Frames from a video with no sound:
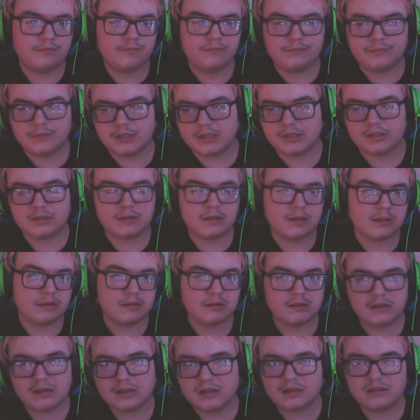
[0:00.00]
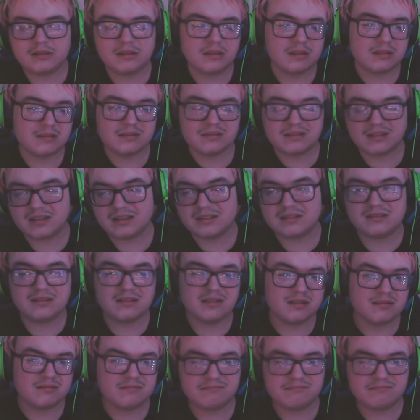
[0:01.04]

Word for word: Da, da, da, da, da, da.